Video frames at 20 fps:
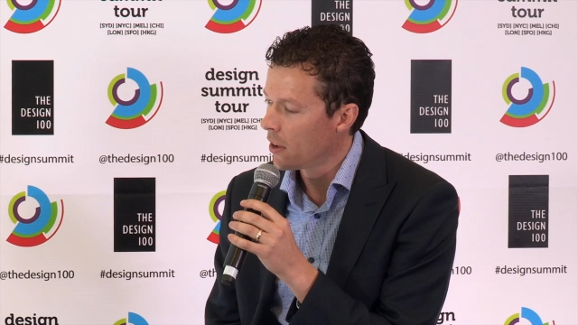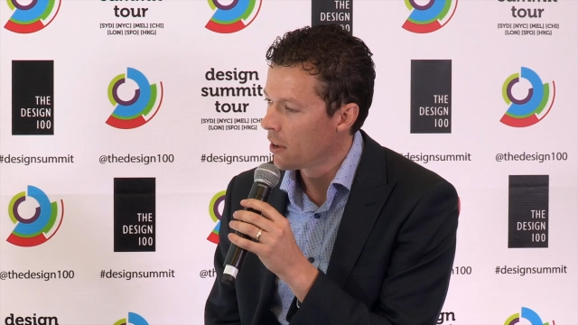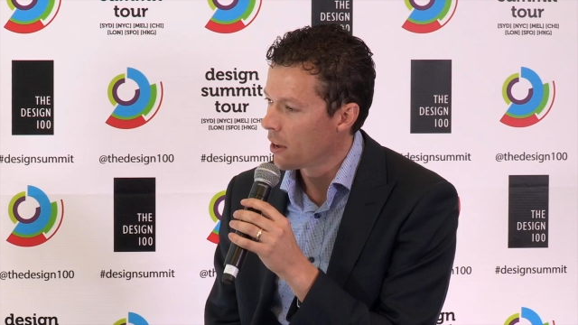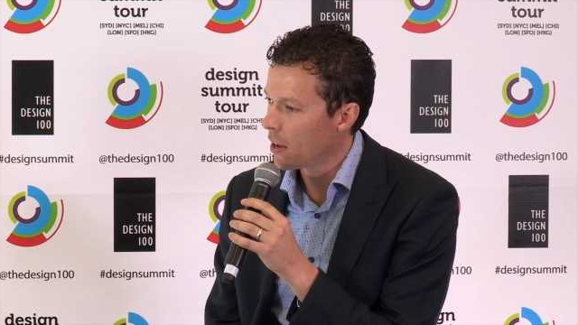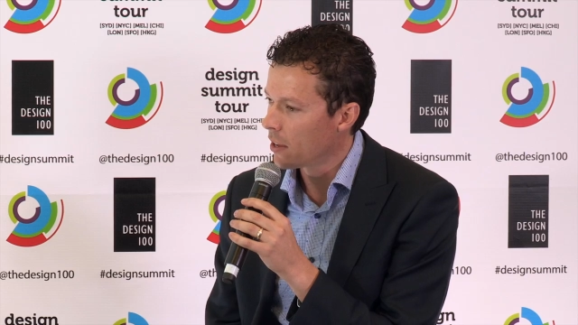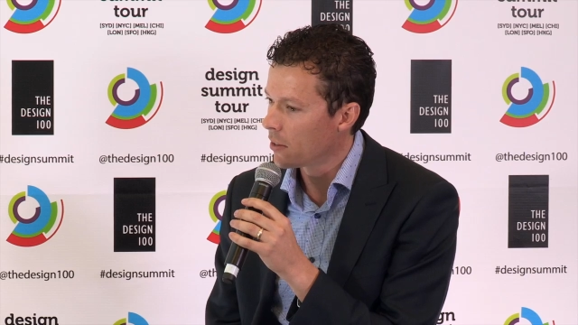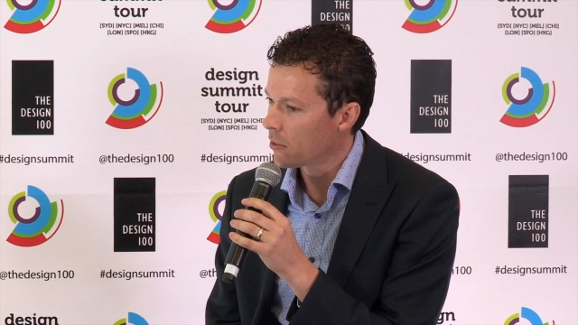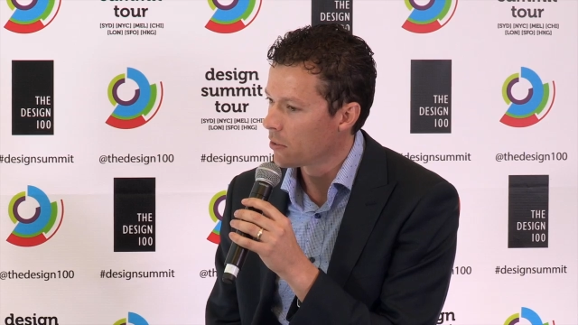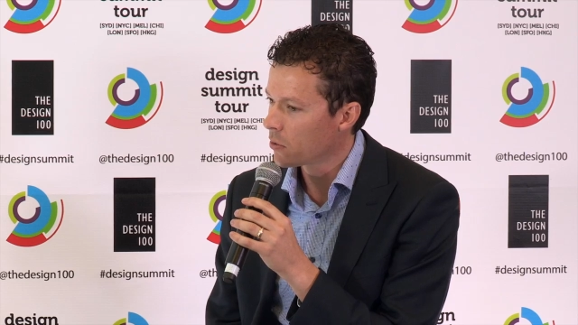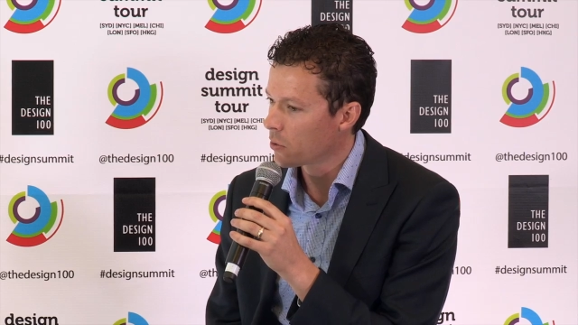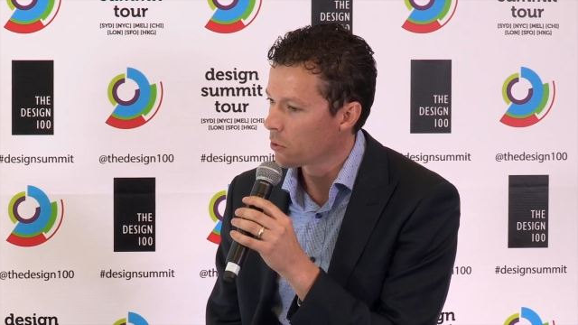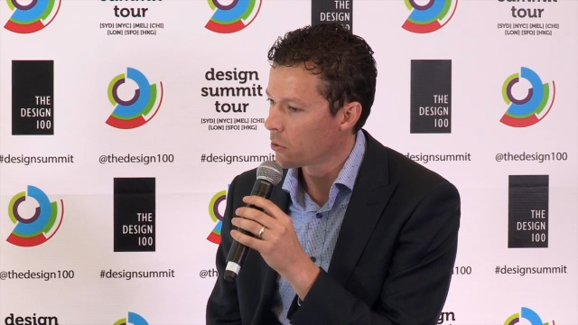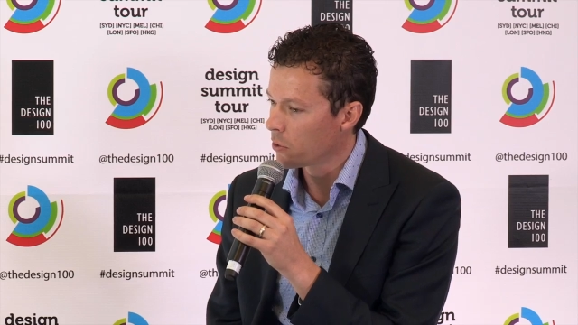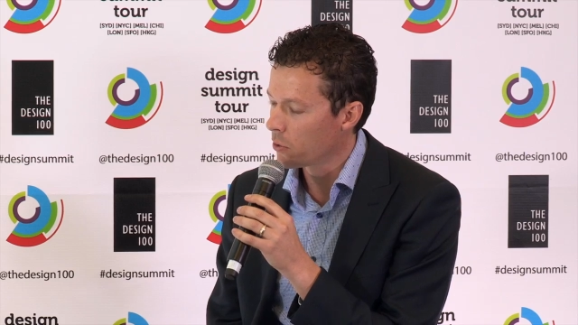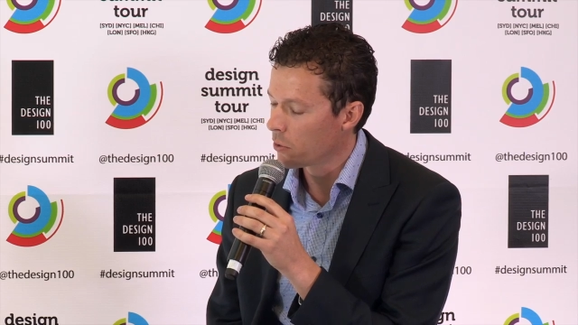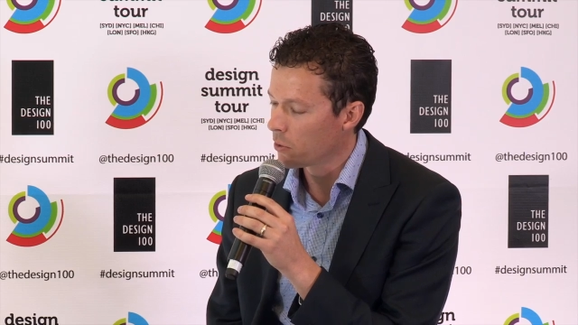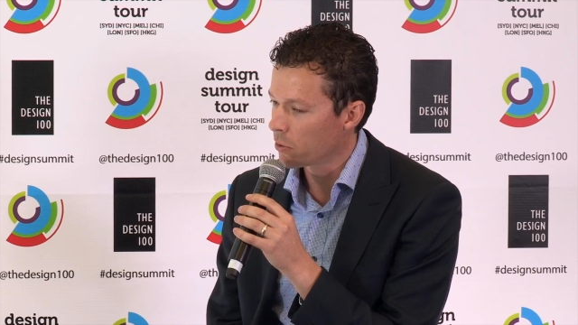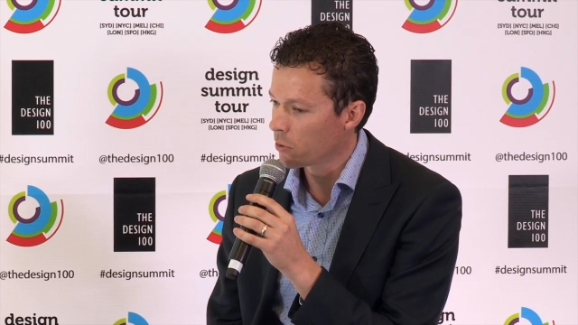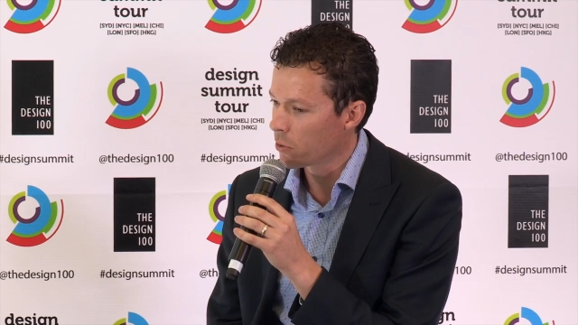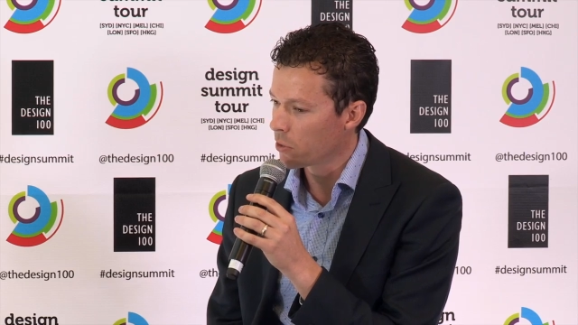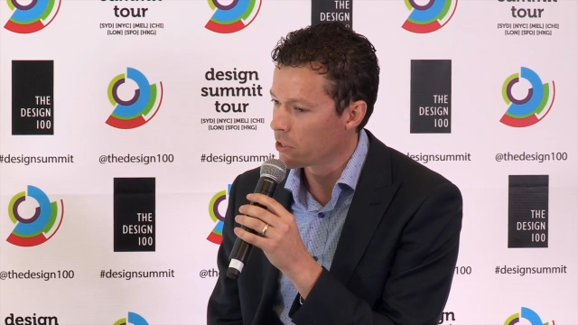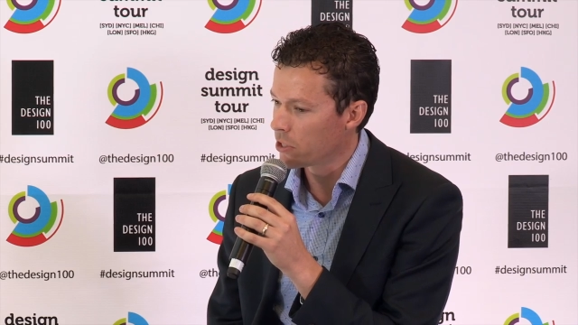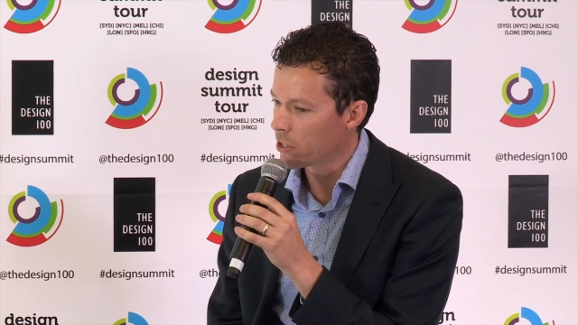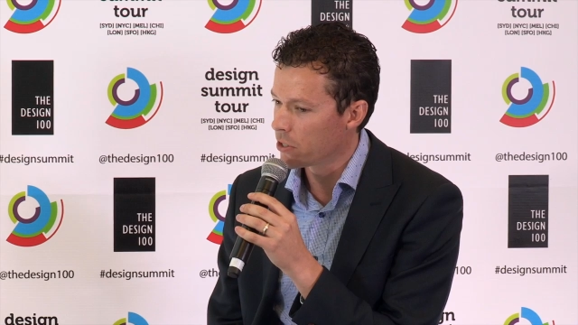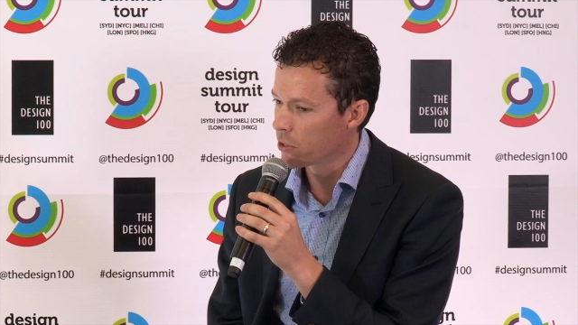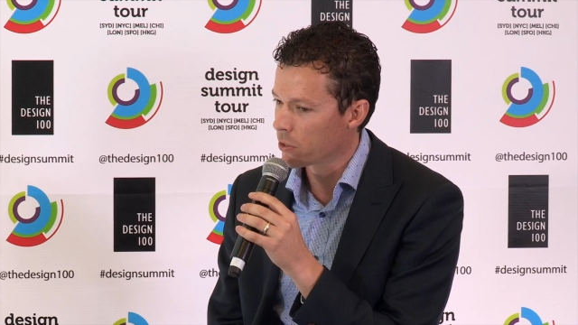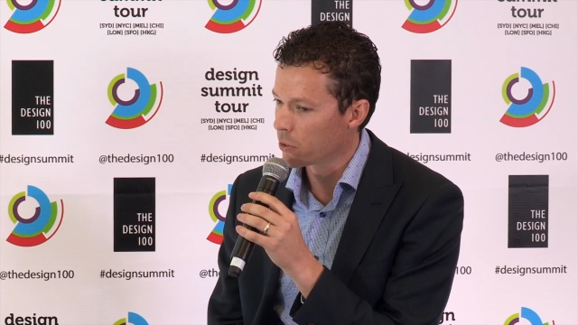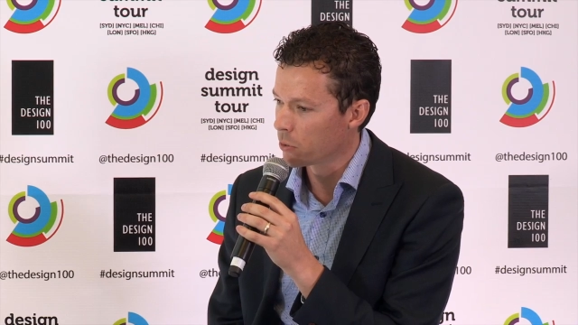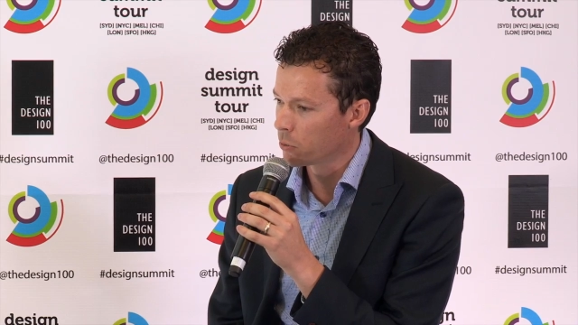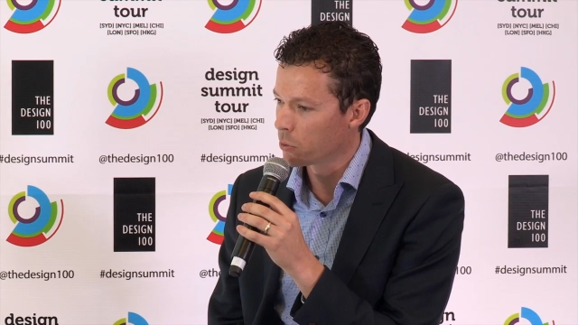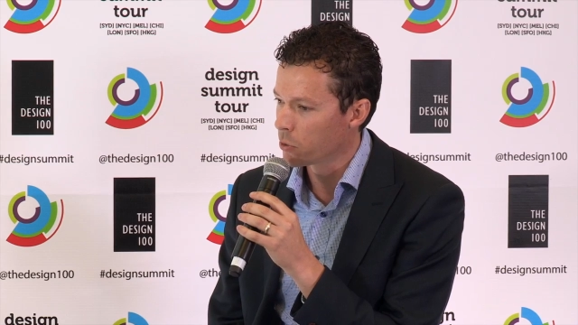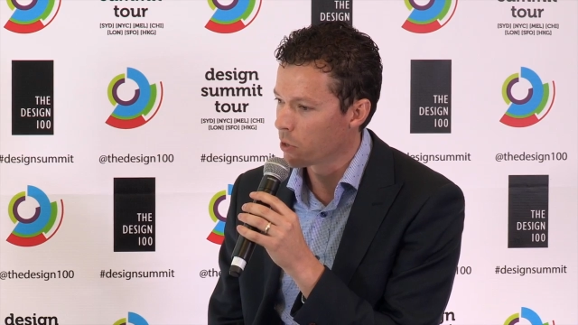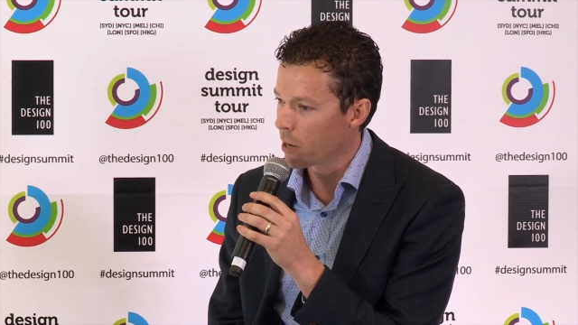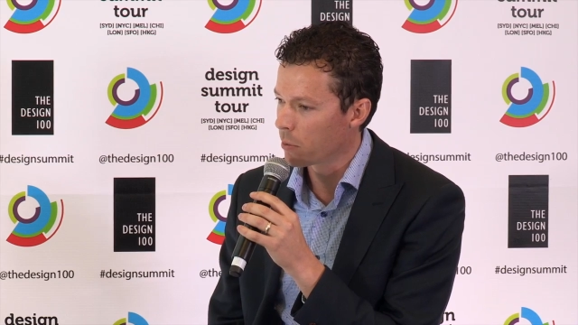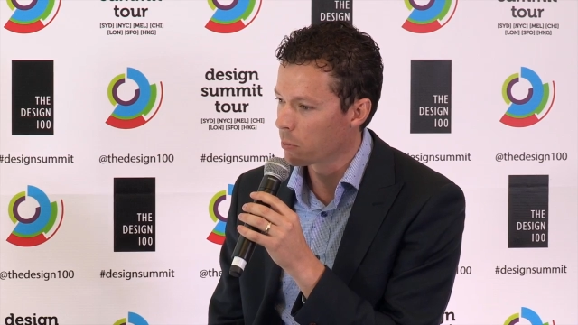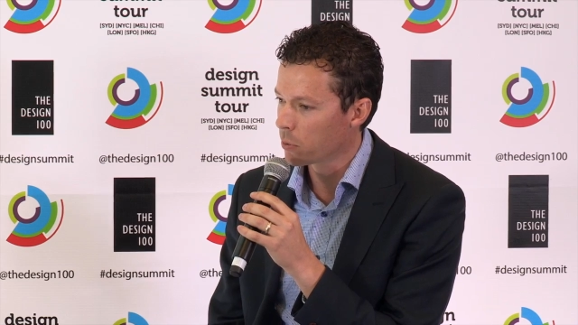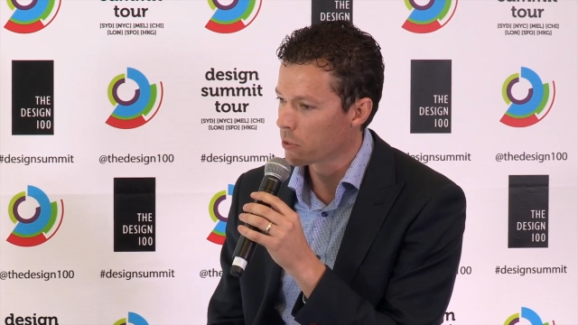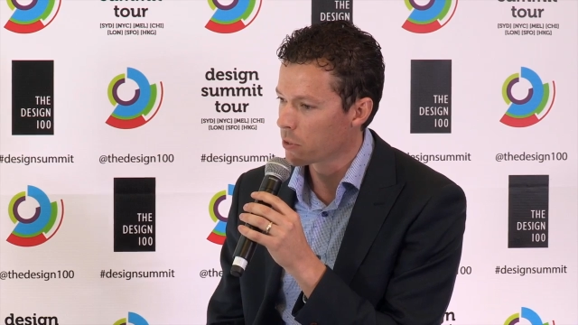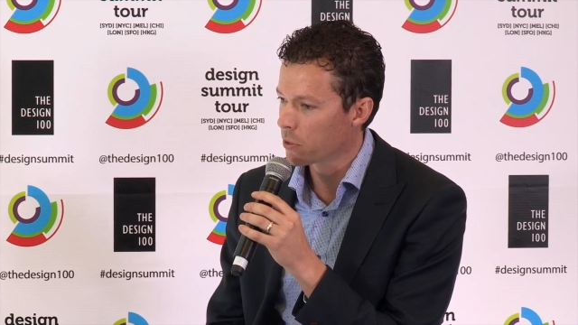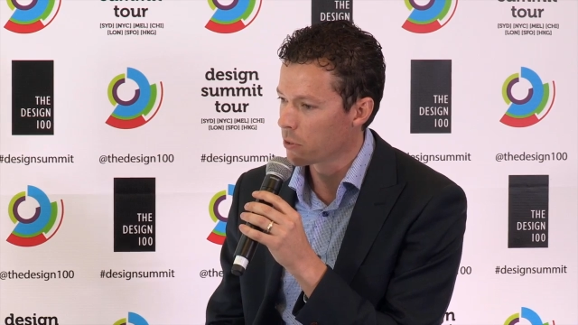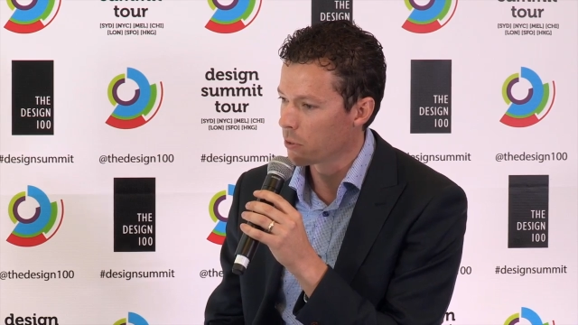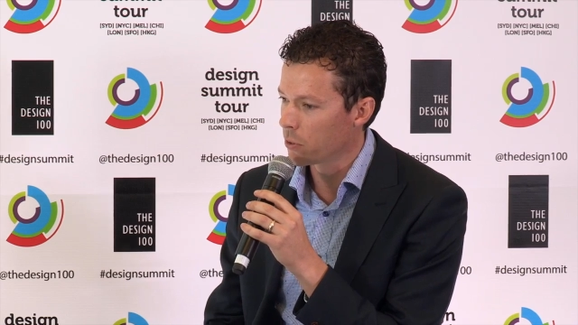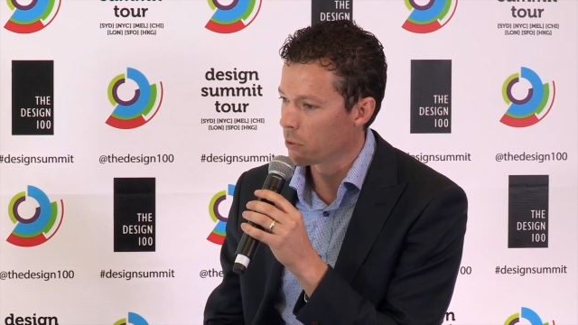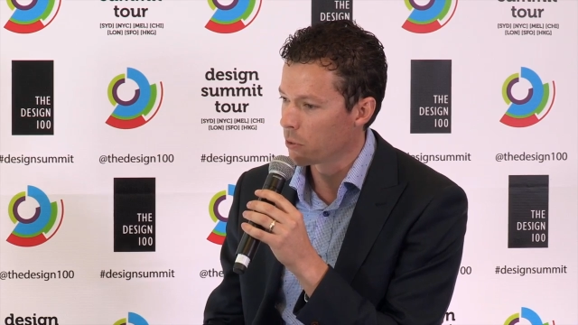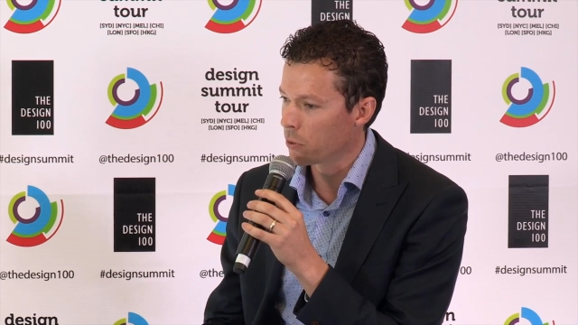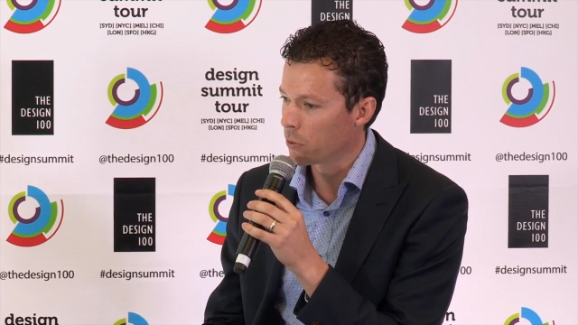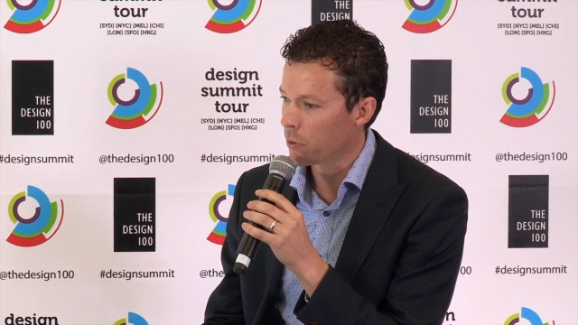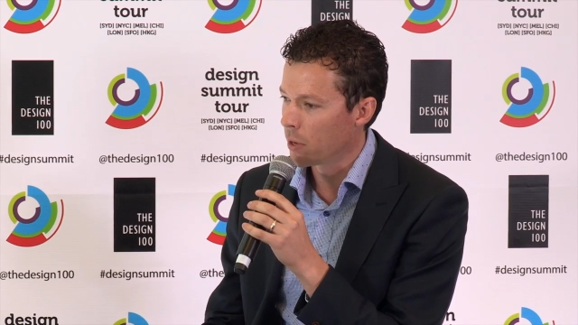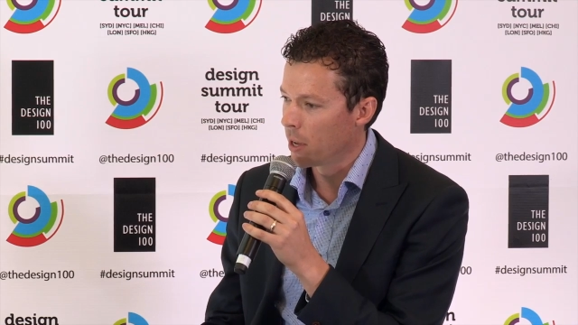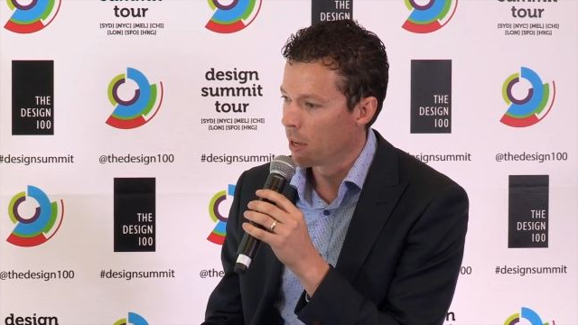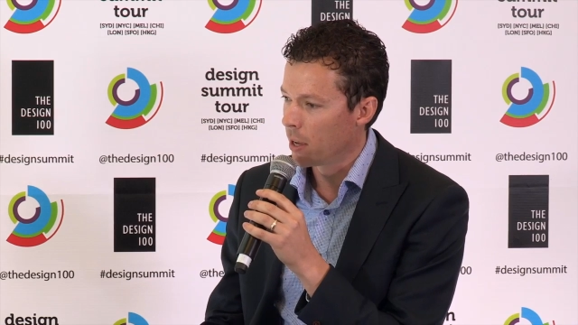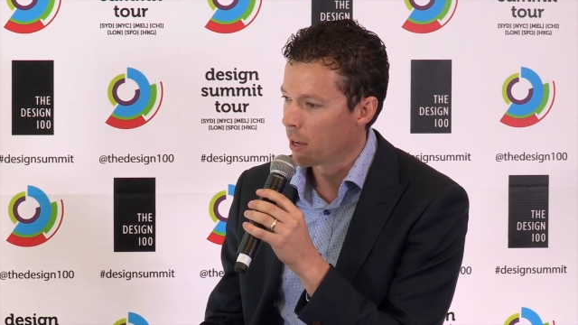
And through digital, we're able to